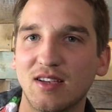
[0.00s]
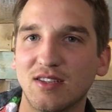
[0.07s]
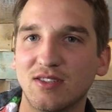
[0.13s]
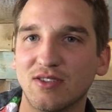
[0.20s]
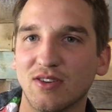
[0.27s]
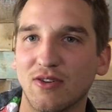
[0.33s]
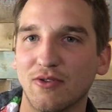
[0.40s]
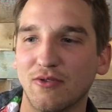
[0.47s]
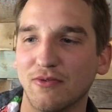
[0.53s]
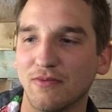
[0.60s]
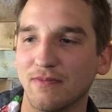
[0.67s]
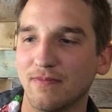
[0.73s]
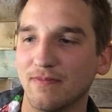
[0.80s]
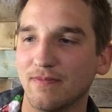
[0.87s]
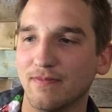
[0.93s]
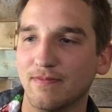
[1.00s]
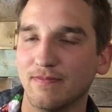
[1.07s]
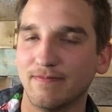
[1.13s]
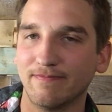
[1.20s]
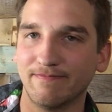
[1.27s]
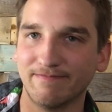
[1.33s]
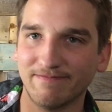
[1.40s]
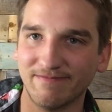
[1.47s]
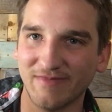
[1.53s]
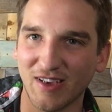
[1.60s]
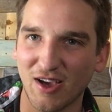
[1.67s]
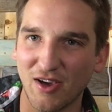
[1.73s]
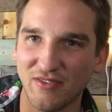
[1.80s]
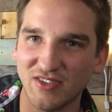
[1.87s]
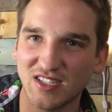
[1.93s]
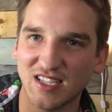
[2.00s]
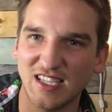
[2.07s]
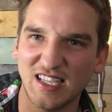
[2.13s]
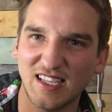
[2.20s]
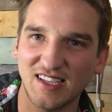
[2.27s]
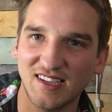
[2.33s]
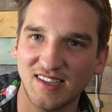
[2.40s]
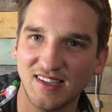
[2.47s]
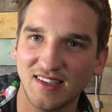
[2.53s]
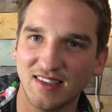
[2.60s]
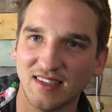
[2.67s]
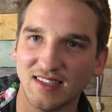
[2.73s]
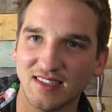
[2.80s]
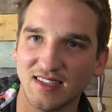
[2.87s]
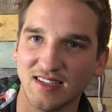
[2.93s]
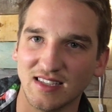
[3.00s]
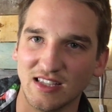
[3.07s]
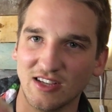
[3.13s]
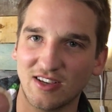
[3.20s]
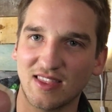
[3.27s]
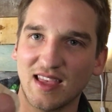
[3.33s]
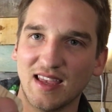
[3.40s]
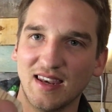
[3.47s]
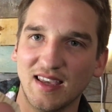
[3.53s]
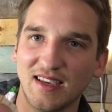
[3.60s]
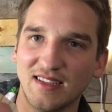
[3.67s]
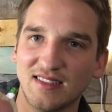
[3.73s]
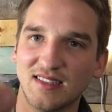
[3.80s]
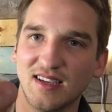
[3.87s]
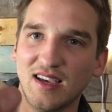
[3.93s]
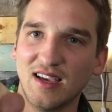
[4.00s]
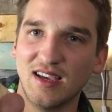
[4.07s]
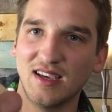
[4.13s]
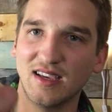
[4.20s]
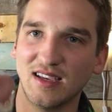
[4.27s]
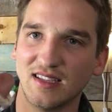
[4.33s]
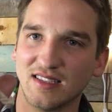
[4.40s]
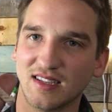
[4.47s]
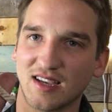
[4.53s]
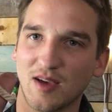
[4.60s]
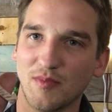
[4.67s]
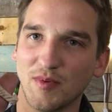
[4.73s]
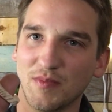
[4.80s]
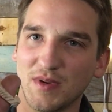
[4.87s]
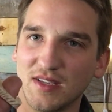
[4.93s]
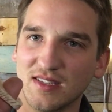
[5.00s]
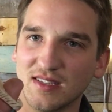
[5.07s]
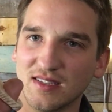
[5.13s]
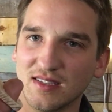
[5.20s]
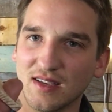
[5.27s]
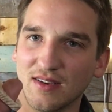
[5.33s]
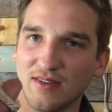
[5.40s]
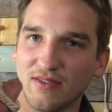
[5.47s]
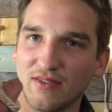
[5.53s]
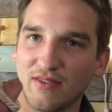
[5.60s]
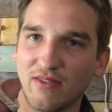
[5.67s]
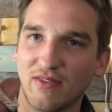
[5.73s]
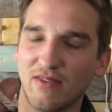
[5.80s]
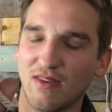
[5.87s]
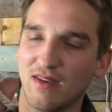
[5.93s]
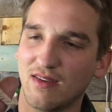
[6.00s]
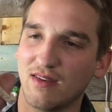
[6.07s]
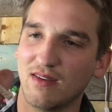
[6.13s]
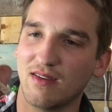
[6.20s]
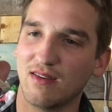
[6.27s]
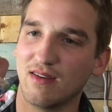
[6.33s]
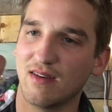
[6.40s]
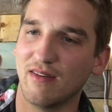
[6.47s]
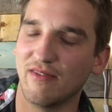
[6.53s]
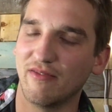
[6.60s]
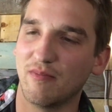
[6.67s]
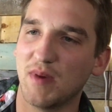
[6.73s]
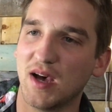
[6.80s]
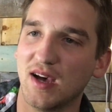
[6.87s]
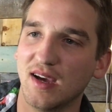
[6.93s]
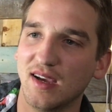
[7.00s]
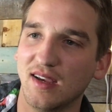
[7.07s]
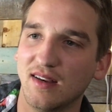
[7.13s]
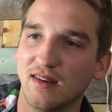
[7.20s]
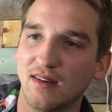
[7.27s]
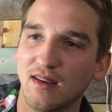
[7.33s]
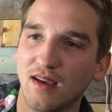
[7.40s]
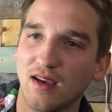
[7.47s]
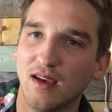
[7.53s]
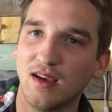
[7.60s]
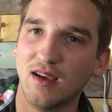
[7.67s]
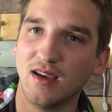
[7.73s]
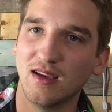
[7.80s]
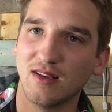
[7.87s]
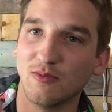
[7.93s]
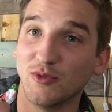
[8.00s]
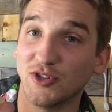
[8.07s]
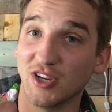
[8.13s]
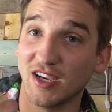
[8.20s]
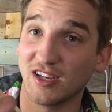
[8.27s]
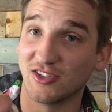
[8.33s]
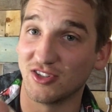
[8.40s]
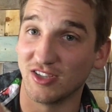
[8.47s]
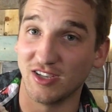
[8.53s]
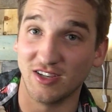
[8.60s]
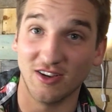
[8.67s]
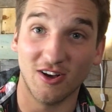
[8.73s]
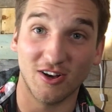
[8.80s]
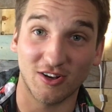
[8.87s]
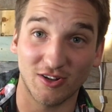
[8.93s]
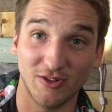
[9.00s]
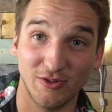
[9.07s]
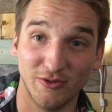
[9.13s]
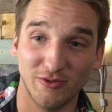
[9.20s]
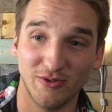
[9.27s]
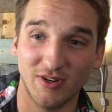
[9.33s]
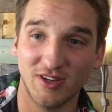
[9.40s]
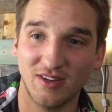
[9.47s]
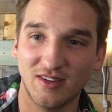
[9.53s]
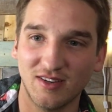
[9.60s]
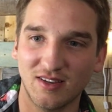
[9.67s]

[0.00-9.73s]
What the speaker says: So obviously this doesn't look that nice. It's a couple pieces of pine, which I actually hot glued